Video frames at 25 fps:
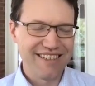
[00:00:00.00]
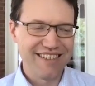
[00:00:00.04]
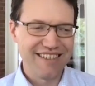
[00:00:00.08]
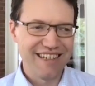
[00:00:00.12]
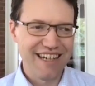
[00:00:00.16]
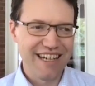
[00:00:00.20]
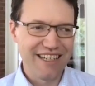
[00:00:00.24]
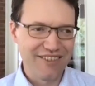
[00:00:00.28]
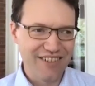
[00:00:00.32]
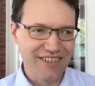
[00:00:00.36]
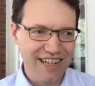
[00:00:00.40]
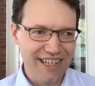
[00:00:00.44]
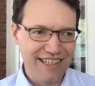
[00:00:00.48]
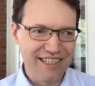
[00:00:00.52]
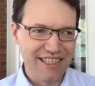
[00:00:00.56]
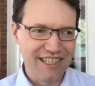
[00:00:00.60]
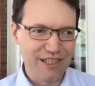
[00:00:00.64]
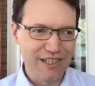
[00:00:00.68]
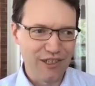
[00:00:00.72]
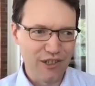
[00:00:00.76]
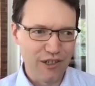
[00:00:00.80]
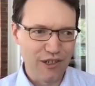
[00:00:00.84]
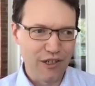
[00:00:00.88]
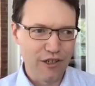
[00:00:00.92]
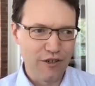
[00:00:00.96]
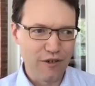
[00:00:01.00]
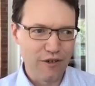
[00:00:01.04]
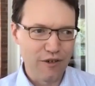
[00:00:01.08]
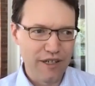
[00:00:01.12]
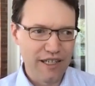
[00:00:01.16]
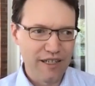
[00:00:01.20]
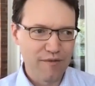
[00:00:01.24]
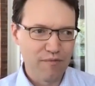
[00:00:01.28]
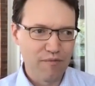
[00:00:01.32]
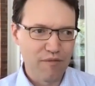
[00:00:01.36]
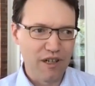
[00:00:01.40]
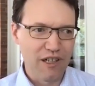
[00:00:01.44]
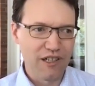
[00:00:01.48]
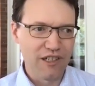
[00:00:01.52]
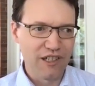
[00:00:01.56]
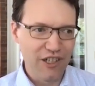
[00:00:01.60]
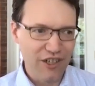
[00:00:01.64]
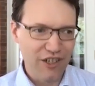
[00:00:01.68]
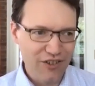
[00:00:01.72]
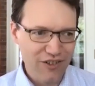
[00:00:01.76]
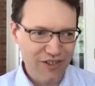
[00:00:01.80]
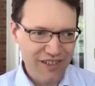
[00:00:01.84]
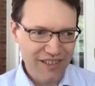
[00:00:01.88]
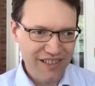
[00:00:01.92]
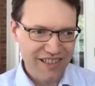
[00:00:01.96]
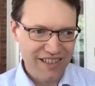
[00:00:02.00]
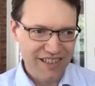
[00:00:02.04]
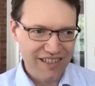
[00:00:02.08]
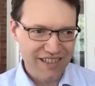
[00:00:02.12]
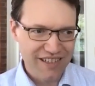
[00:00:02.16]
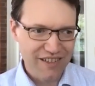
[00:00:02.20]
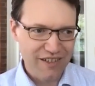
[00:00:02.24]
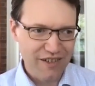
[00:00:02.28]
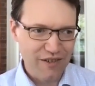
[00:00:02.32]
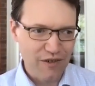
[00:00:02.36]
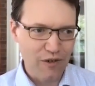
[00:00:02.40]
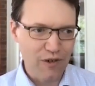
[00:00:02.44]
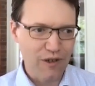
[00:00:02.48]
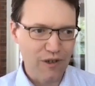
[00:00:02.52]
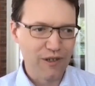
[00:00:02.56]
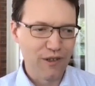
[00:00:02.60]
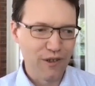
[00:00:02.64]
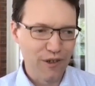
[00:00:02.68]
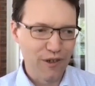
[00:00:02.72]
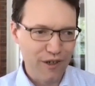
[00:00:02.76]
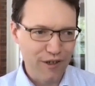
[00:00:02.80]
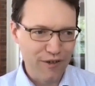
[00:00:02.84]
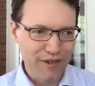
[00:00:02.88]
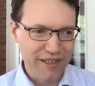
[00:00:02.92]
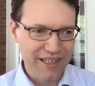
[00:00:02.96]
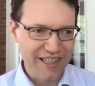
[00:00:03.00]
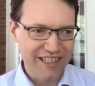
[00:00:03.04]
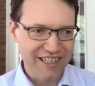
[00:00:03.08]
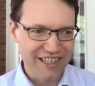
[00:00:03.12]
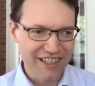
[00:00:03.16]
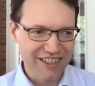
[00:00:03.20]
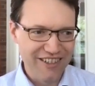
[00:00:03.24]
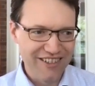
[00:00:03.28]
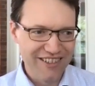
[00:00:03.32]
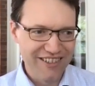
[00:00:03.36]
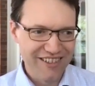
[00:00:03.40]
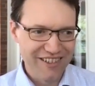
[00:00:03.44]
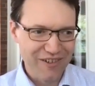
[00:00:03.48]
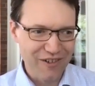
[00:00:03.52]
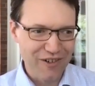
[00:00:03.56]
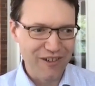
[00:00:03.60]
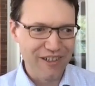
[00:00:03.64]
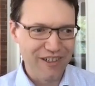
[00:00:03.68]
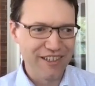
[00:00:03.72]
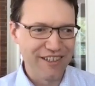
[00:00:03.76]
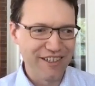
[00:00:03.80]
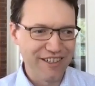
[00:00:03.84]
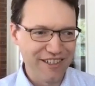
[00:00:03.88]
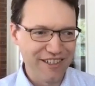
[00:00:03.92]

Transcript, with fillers: hydroxychloroquine alone, or chloroquine alone, or you'd